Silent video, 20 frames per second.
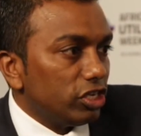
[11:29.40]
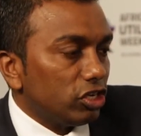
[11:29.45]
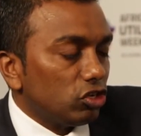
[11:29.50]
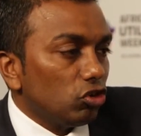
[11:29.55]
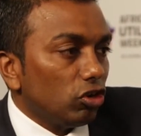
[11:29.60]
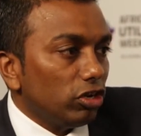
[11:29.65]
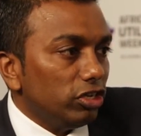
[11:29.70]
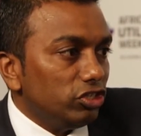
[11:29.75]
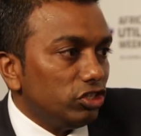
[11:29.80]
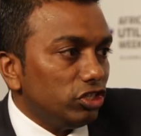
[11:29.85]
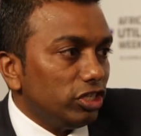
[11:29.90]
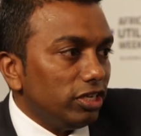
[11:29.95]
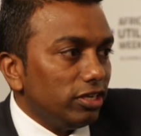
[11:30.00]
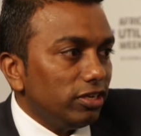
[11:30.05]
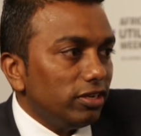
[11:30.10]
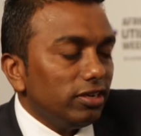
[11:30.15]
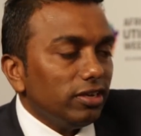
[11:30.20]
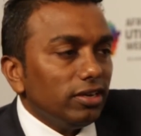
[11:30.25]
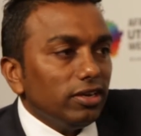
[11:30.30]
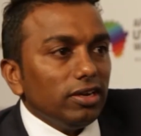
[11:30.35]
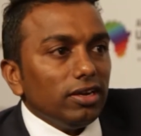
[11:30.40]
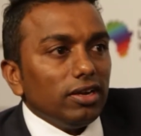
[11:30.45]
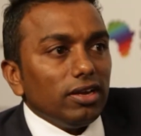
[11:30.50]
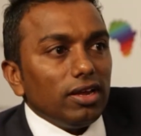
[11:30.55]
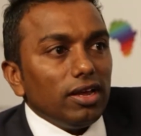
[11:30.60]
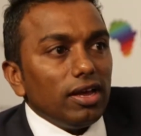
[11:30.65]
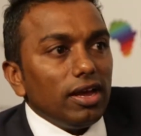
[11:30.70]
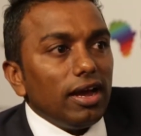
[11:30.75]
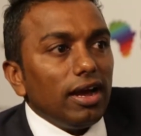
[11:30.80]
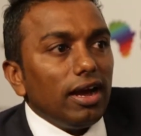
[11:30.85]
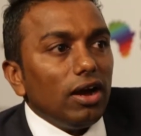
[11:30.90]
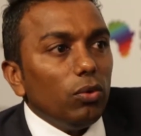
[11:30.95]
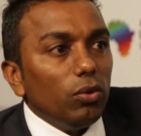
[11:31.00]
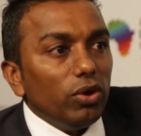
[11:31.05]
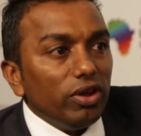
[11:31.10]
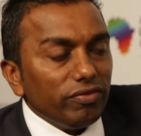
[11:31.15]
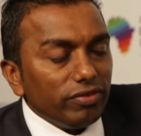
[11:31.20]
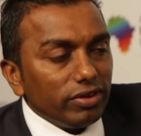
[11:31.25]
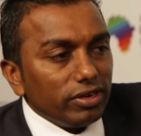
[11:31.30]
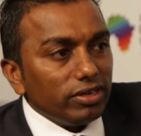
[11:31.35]
technology.
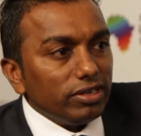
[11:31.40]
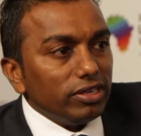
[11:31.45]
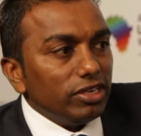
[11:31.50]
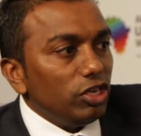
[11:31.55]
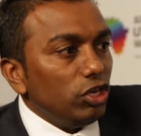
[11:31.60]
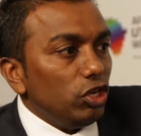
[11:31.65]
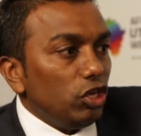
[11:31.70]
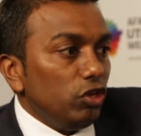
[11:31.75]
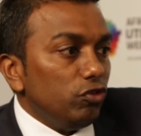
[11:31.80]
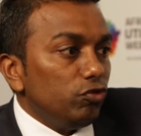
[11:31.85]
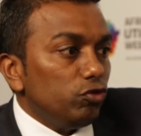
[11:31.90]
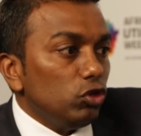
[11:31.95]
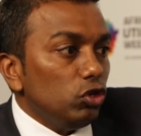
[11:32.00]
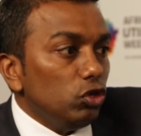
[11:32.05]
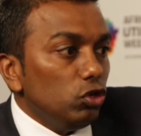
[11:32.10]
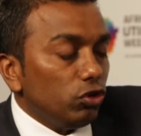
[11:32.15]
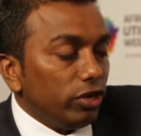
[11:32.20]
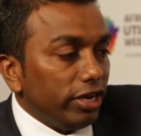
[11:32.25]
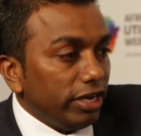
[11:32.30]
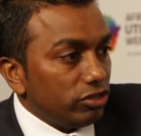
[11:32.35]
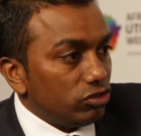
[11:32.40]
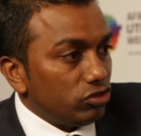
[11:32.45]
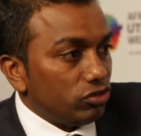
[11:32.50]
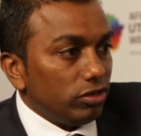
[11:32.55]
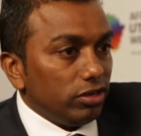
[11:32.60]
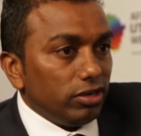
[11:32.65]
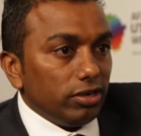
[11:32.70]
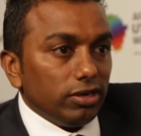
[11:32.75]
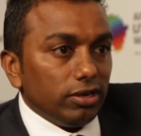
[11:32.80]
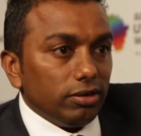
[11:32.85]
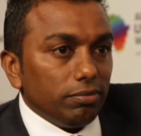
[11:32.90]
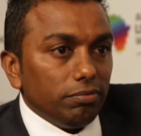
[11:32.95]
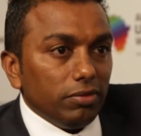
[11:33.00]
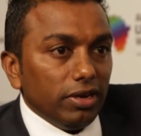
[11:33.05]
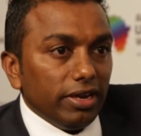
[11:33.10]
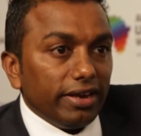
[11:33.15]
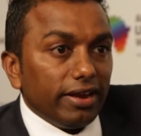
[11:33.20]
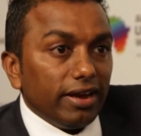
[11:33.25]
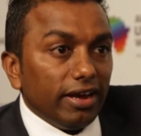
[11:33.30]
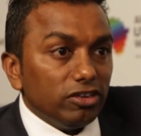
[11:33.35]
However, if you look at
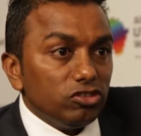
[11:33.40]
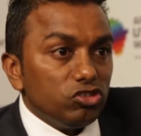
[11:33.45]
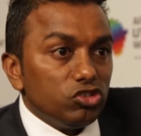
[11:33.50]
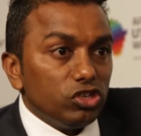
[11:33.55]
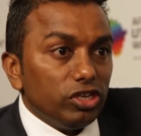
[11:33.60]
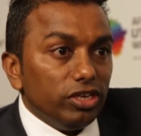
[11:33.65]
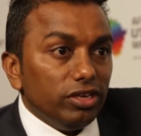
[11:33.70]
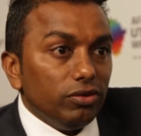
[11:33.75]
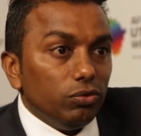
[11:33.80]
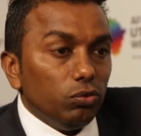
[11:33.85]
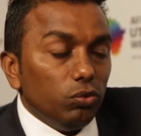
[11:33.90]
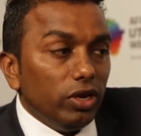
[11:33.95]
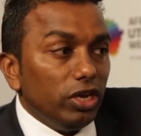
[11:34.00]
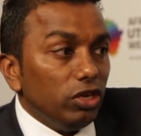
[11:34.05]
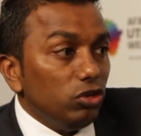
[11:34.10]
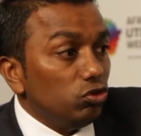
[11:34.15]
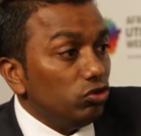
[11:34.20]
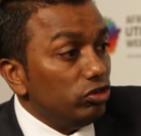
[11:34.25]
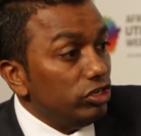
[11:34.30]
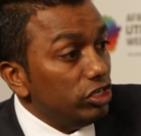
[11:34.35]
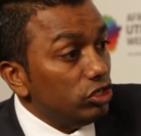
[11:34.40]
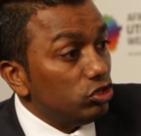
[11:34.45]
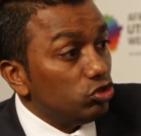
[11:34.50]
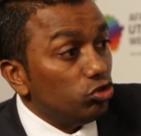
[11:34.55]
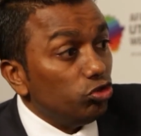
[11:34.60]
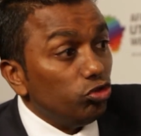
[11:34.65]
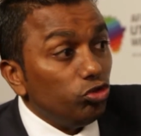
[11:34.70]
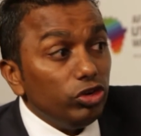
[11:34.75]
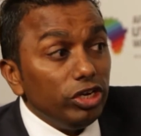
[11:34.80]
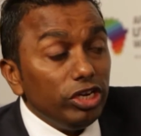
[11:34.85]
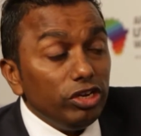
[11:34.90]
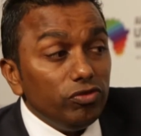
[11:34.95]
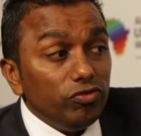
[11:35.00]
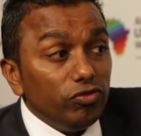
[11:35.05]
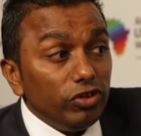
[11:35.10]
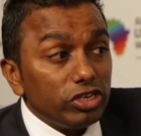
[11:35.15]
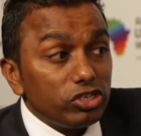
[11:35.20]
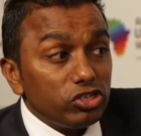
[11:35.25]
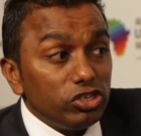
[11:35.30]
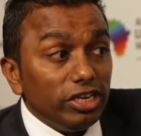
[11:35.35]
a country where you need to
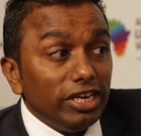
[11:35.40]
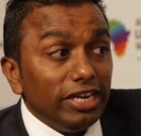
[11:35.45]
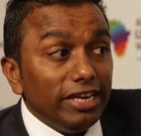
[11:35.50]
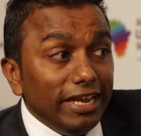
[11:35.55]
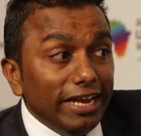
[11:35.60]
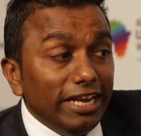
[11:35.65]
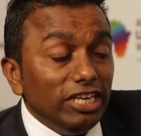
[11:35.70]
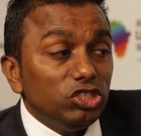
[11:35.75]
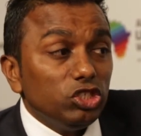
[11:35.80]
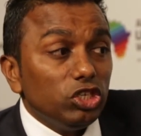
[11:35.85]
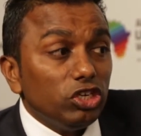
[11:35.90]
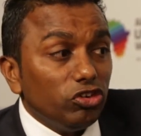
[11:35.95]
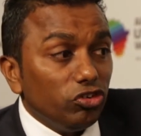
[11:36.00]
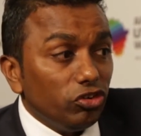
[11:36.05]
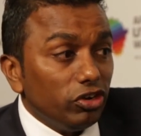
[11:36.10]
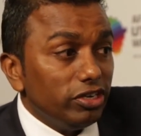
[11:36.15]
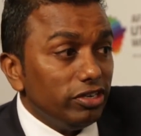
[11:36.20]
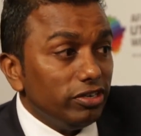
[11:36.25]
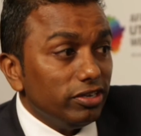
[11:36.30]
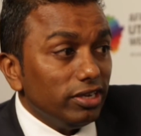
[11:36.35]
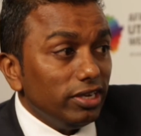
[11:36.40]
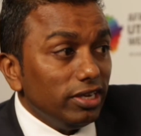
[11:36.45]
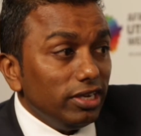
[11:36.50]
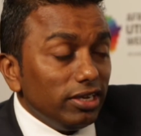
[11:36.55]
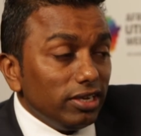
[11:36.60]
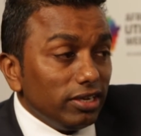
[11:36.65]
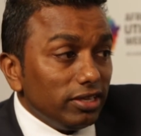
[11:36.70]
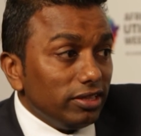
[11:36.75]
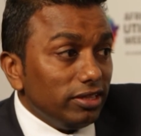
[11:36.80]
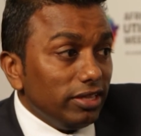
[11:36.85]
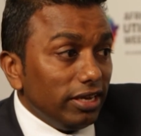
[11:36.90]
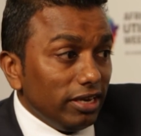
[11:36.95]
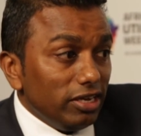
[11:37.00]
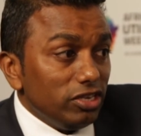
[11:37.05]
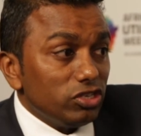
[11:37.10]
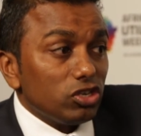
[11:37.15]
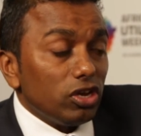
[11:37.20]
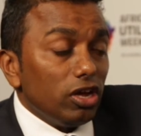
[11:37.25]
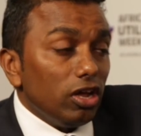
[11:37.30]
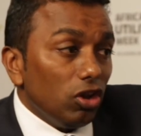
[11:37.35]
reinvest in an aging grid, that
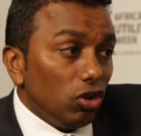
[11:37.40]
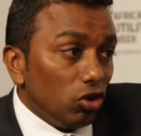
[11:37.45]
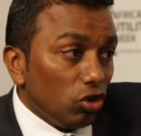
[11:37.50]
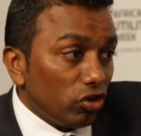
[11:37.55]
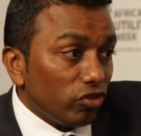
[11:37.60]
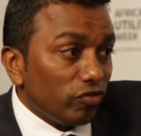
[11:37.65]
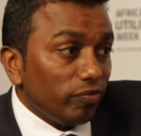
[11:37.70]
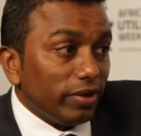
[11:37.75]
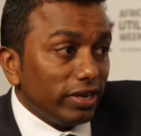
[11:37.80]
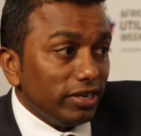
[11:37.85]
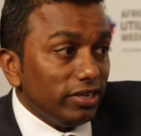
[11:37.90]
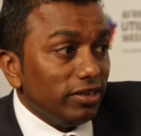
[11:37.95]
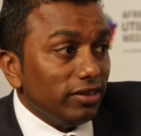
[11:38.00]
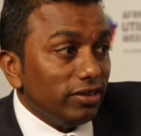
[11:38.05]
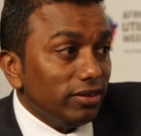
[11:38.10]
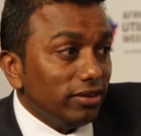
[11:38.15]
is a lot of money